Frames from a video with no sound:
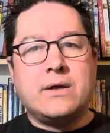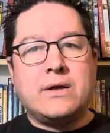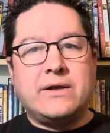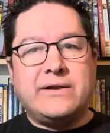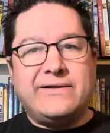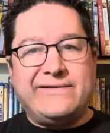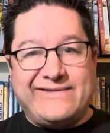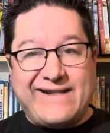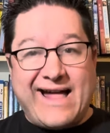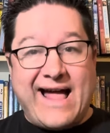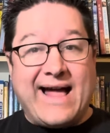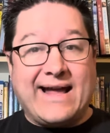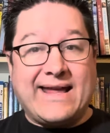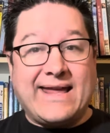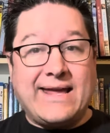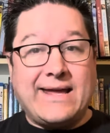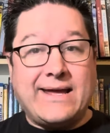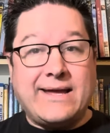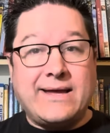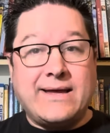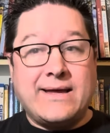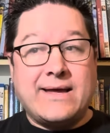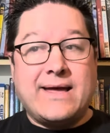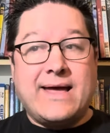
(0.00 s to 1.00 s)

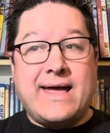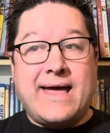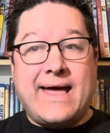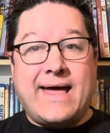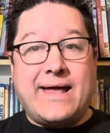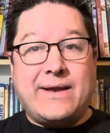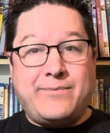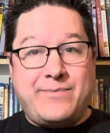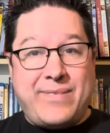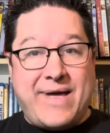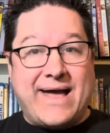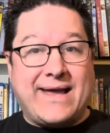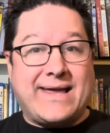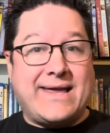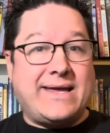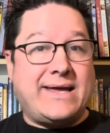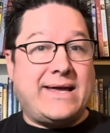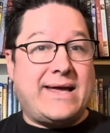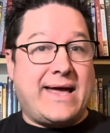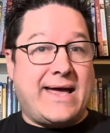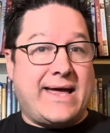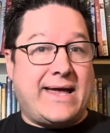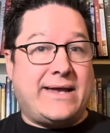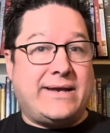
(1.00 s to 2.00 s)
Jackie and
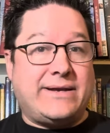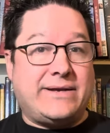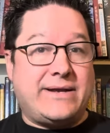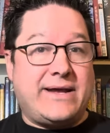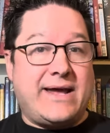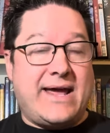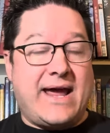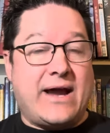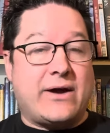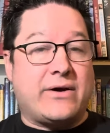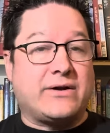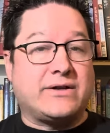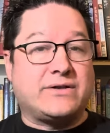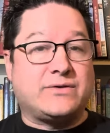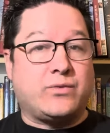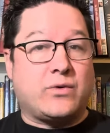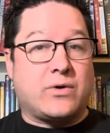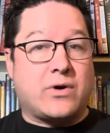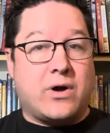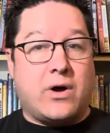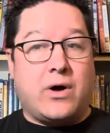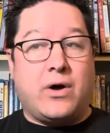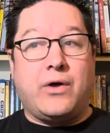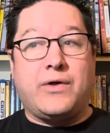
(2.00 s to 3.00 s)
Becky and Harris
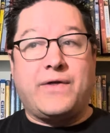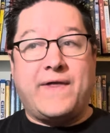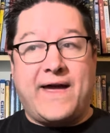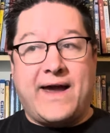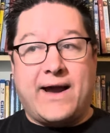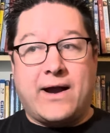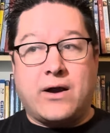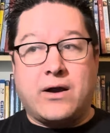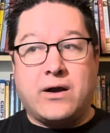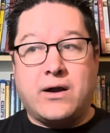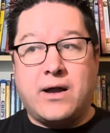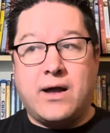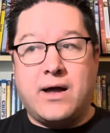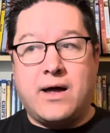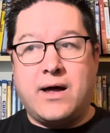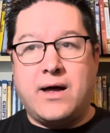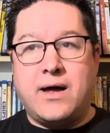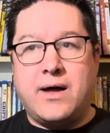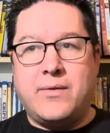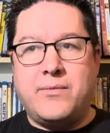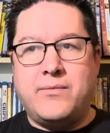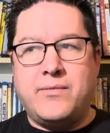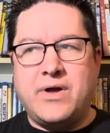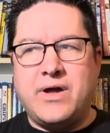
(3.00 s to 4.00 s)
were all there.
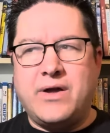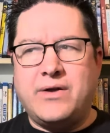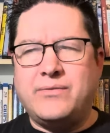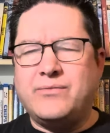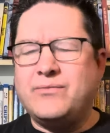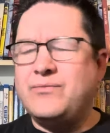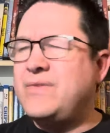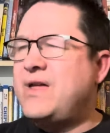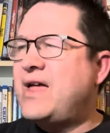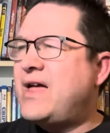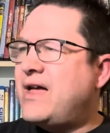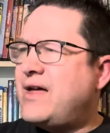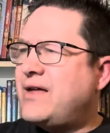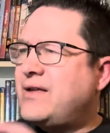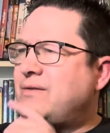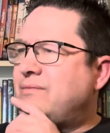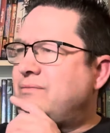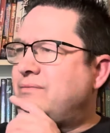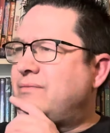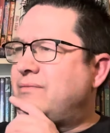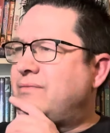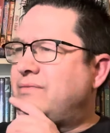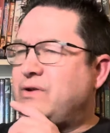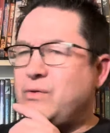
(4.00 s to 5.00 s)

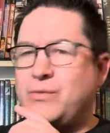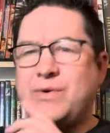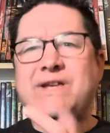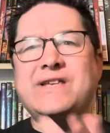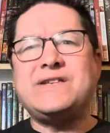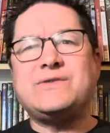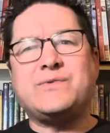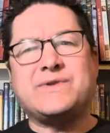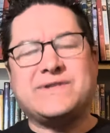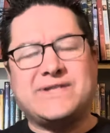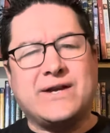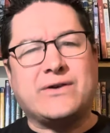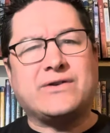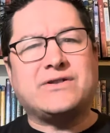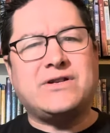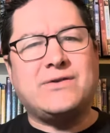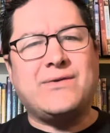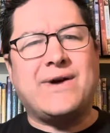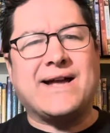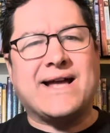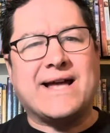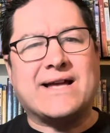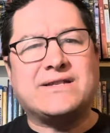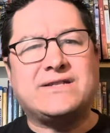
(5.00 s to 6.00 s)
Louise was there
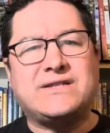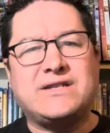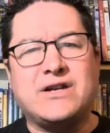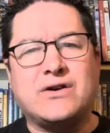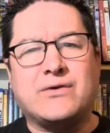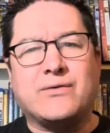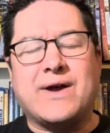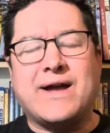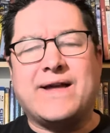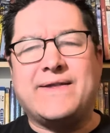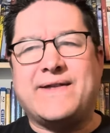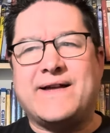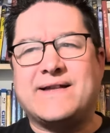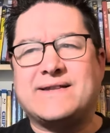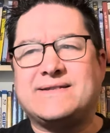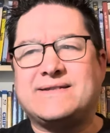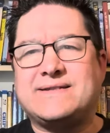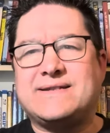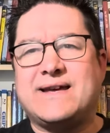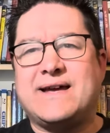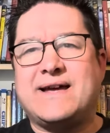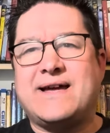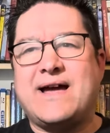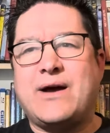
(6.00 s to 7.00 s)
too, I guess, too, right? That's
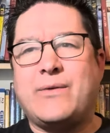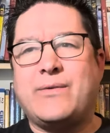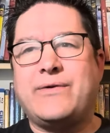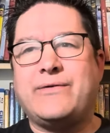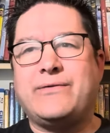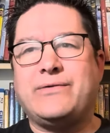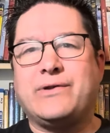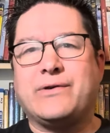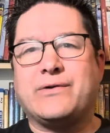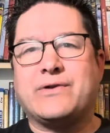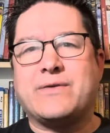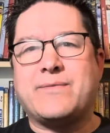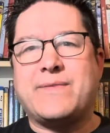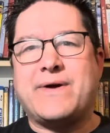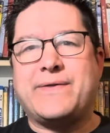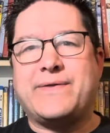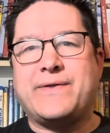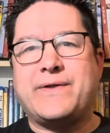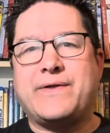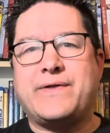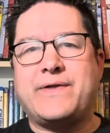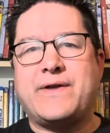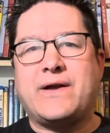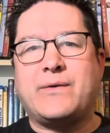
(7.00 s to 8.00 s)
how we learned about
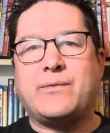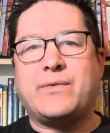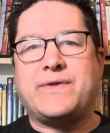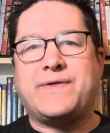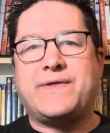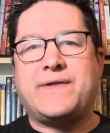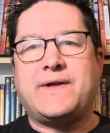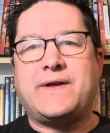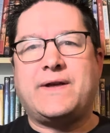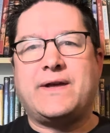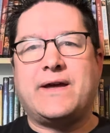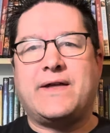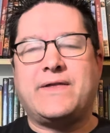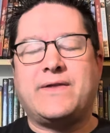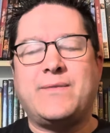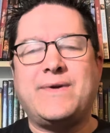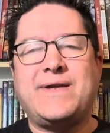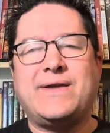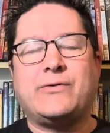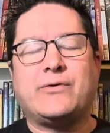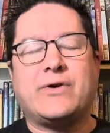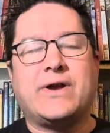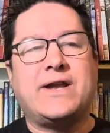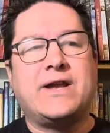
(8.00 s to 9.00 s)
the thing with the
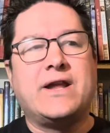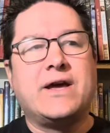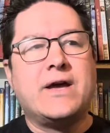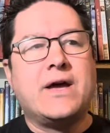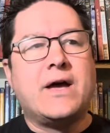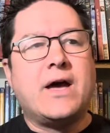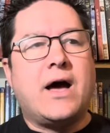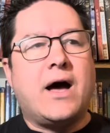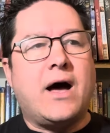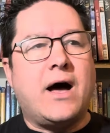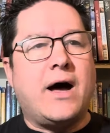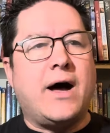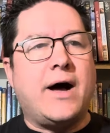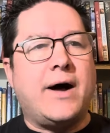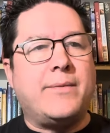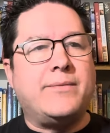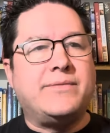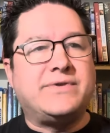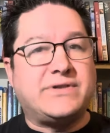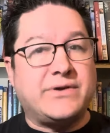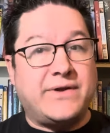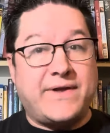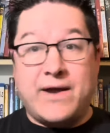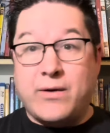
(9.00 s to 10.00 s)
meet and greet.
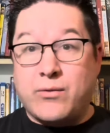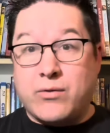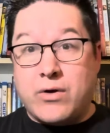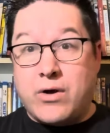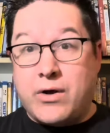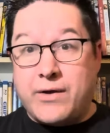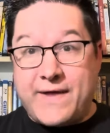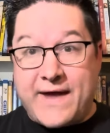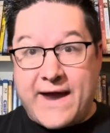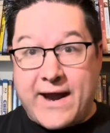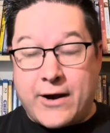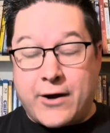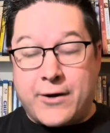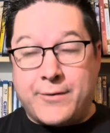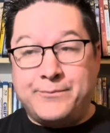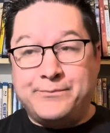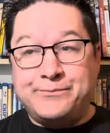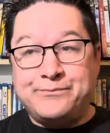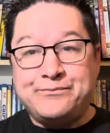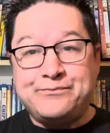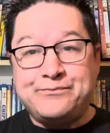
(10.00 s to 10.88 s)
So they were all there.